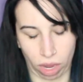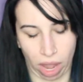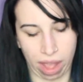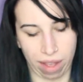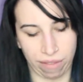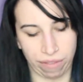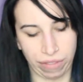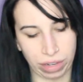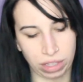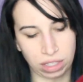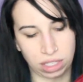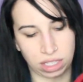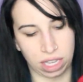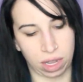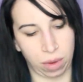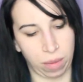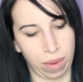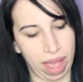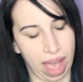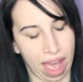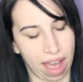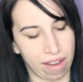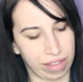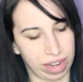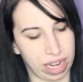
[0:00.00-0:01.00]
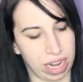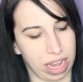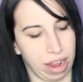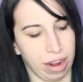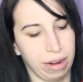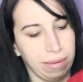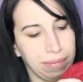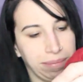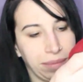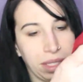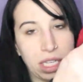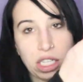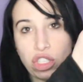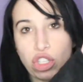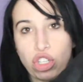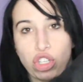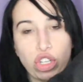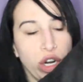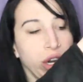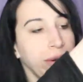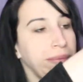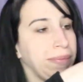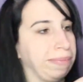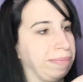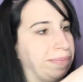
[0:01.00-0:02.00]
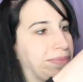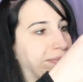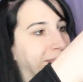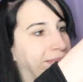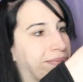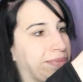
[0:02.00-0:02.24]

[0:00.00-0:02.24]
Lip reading: And the first thing we have in here is a shirt.